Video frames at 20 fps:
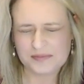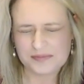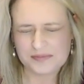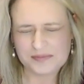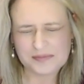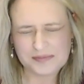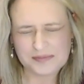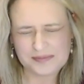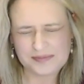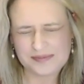
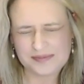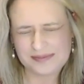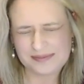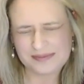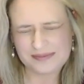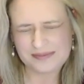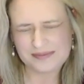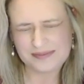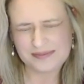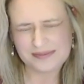
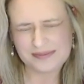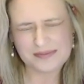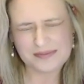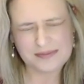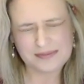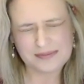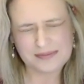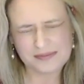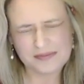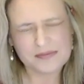
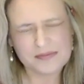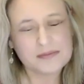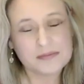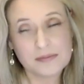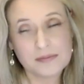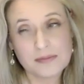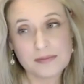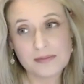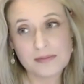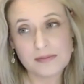
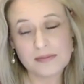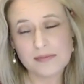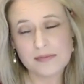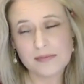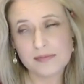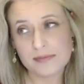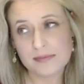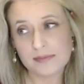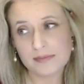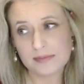
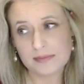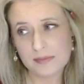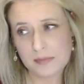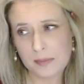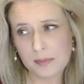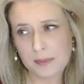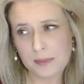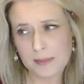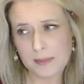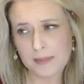
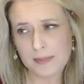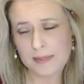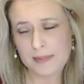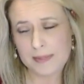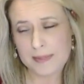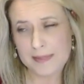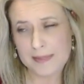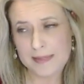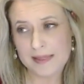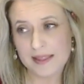
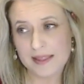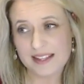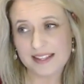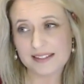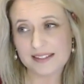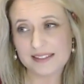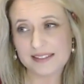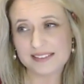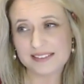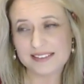
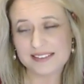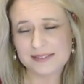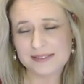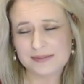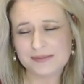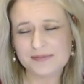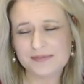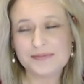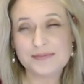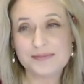
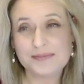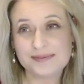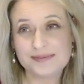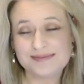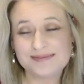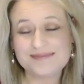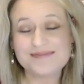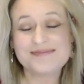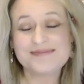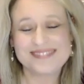
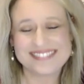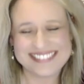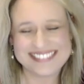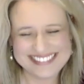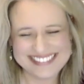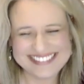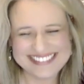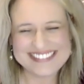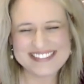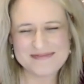
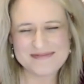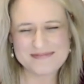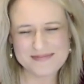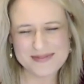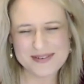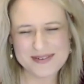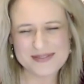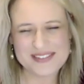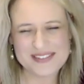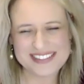
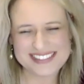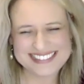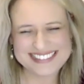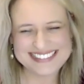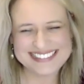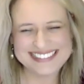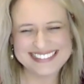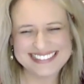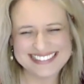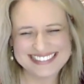
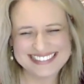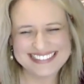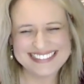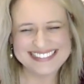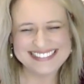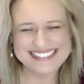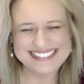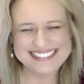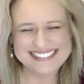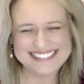
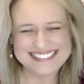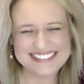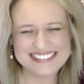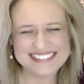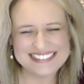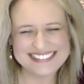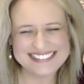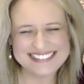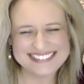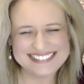
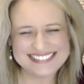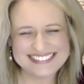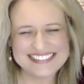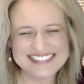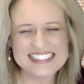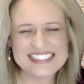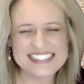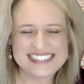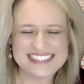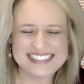[no speech]